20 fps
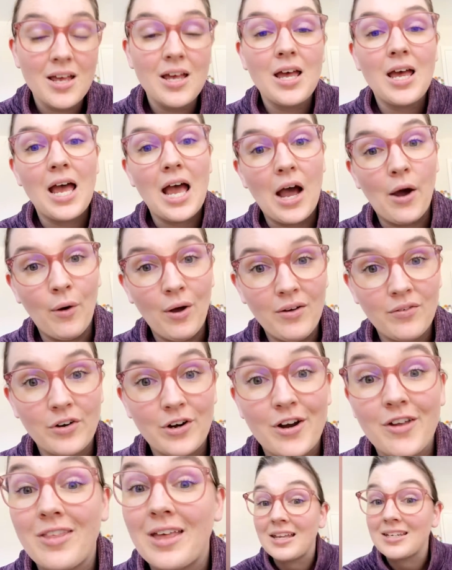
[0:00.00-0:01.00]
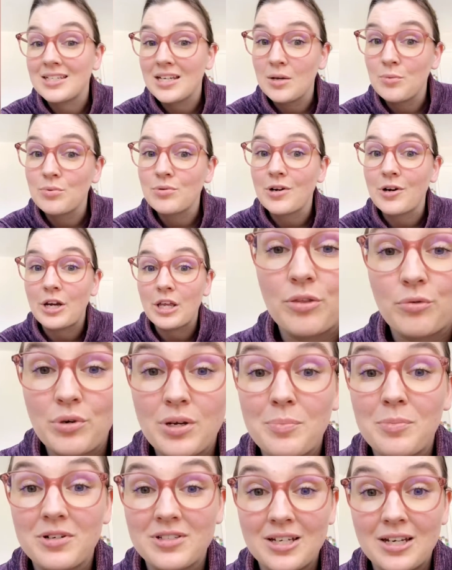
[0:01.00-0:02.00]
However, that temporary
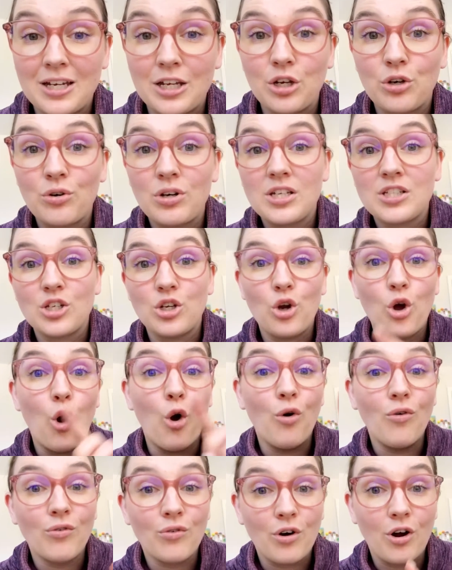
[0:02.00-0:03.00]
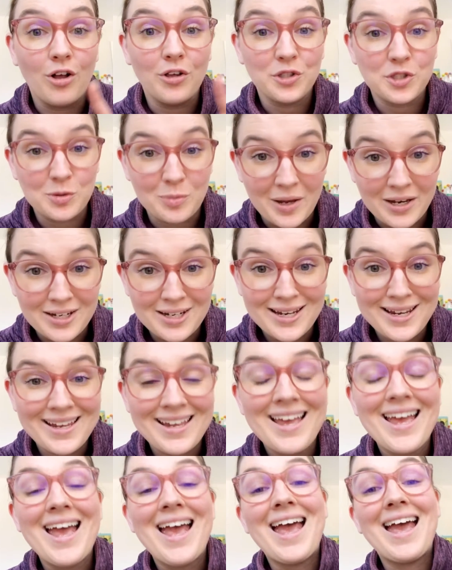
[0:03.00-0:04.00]
3% increase in overall spending
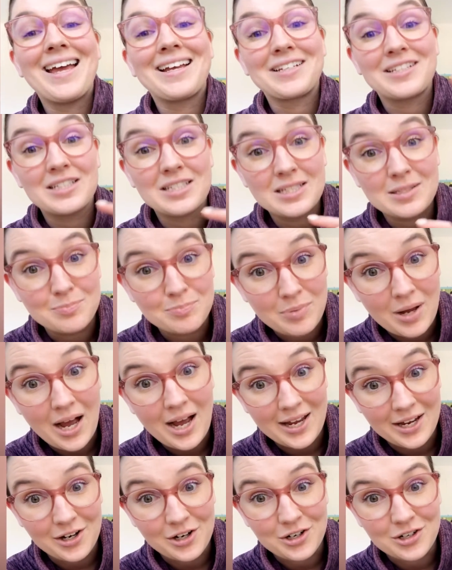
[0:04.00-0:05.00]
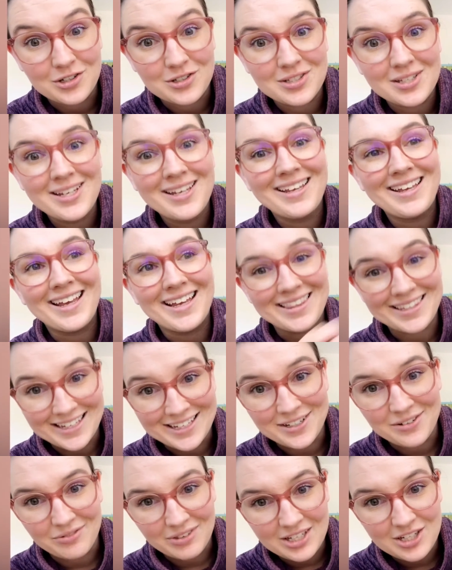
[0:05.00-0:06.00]
expires at the end
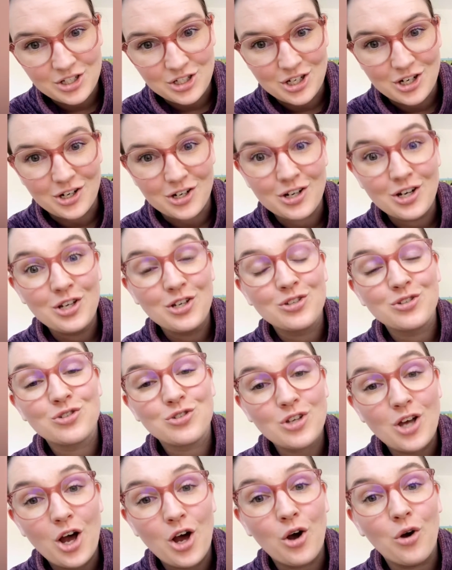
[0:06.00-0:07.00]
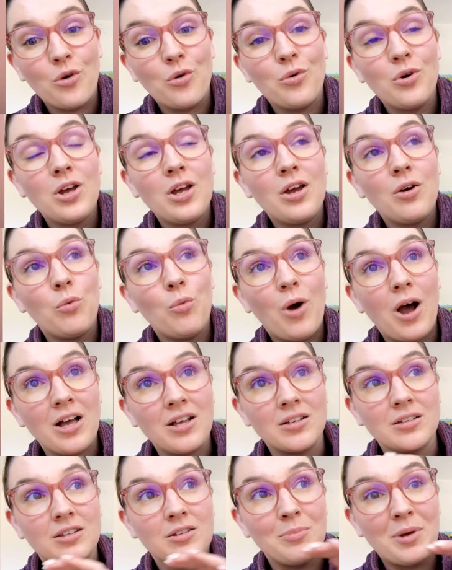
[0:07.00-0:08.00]
of this year. So while
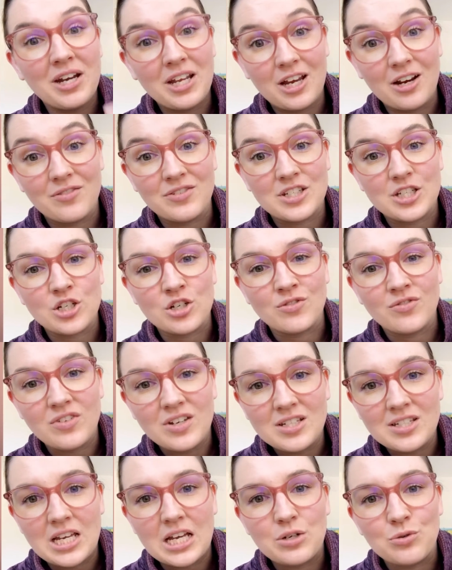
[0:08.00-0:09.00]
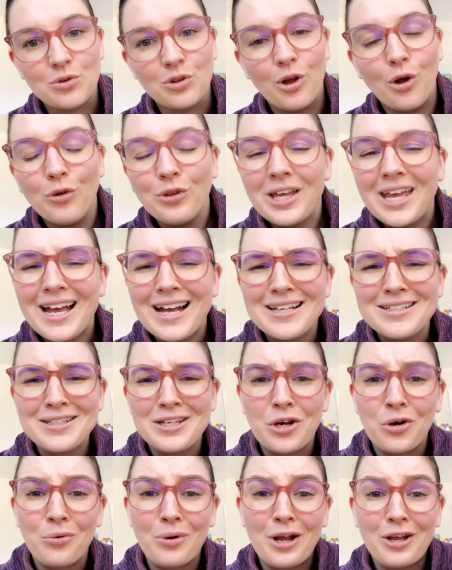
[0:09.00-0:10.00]
the Medicare Physician Fee Schedule only has
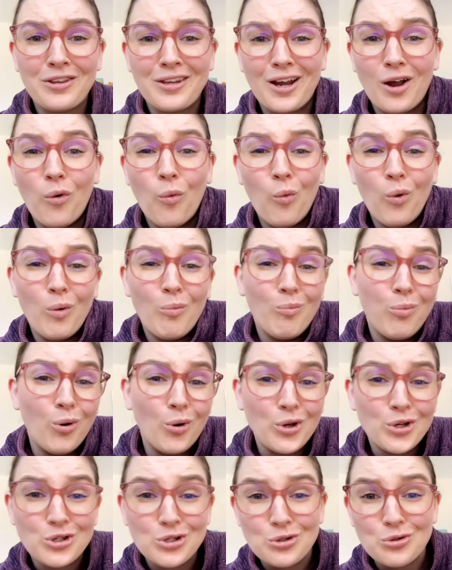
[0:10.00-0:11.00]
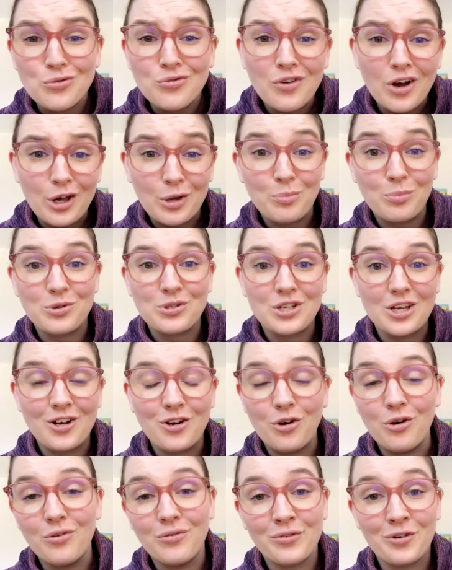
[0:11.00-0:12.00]
around a 1.25%
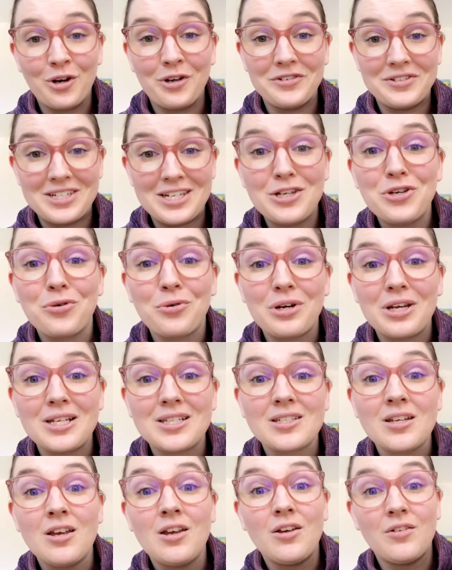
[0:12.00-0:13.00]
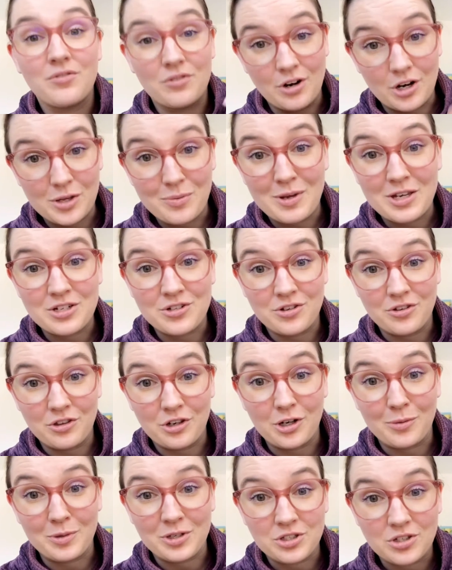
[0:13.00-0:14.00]
overall decrease for occupational
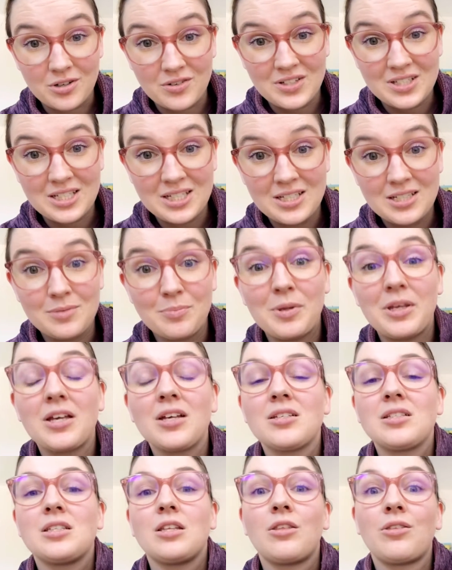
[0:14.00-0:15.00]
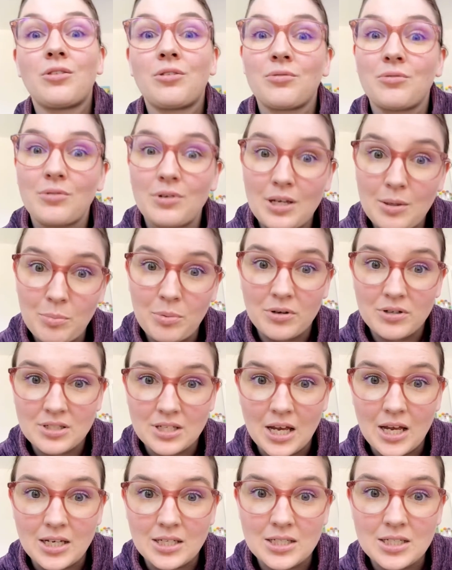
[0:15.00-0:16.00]
therapy services, because the
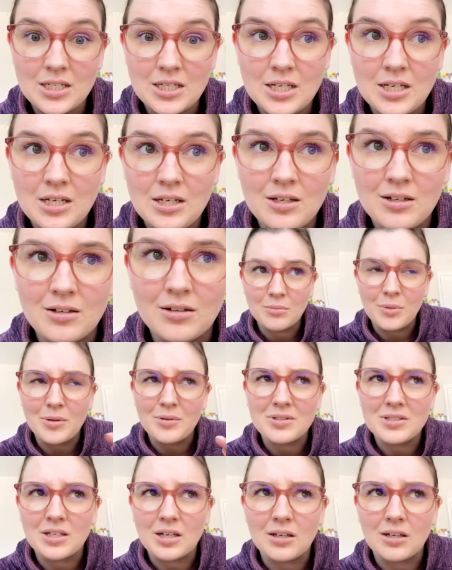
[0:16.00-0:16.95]
3%, maybe it's